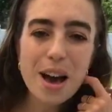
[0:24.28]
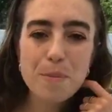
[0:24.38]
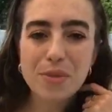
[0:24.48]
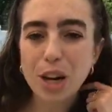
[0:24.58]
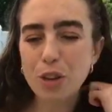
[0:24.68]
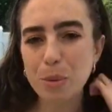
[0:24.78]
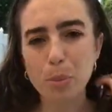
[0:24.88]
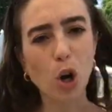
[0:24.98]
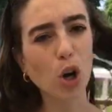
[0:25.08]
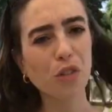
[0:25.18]
that are the
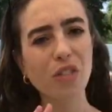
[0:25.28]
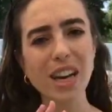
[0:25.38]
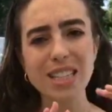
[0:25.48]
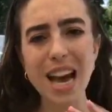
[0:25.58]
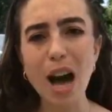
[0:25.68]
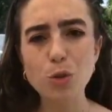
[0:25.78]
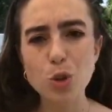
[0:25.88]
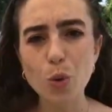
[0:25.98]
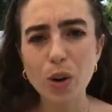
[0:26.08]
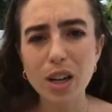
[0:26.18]
perfect
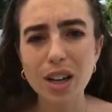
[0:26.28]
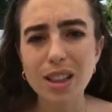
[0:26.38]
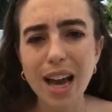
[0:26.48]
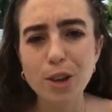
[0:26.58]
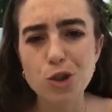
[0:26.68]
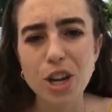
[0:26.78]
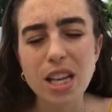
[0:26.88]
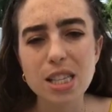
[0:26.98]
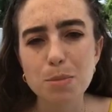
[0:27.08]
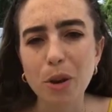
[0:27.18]
outdoor
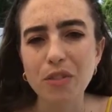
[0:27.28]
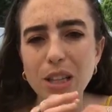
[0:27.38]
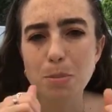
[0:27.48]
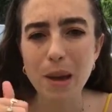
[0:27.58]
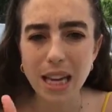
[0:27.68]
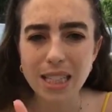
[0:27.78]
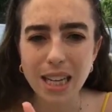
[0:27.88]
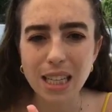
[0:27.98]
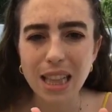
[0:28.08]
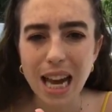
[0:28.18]
collections, perfect picnic
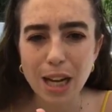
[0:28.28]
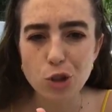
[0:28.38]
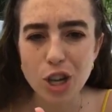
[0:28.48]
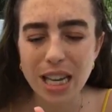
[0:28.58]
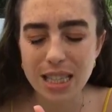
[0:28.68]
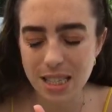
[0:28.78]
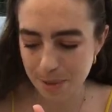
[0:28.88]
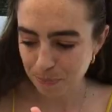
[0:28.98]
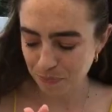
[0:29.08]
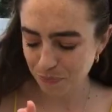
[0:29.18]
collections.
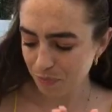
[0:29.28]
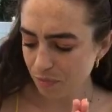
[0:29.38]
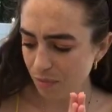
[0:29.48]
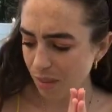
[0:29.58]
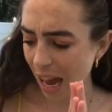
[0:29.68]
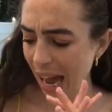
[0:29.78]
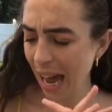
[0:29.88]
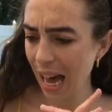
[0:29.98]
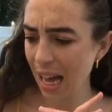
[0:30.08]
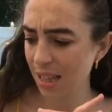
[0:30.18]

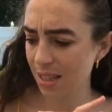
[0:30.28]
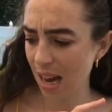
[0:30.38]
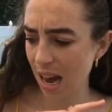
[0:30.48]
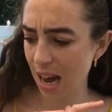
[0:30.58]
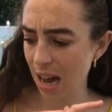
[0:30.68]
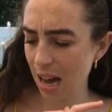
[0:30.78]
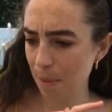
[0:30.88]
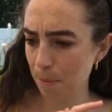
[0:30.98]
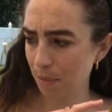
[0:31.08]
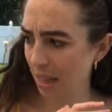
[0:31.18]
And
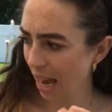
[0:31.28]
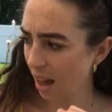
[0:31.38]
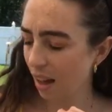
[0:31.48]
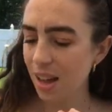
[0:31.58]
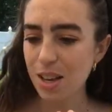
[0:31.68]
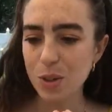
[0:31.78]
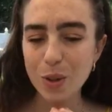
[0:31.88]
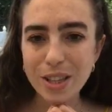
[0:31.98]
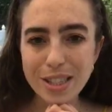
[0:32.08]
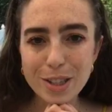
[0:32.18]
yeah, so
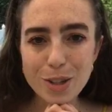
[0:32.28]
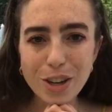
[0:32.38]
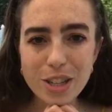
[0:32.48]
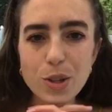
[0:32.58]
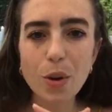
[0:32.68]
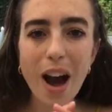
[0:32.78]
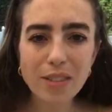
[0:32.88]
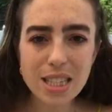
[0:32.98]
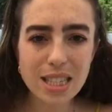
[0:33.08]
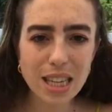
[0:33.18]
let's get started. So
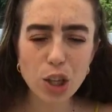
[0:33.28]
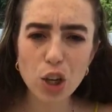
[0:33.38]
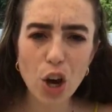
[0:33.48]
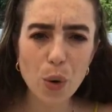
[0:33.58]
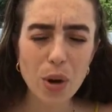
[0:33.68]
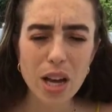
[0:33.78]
obviously, you know,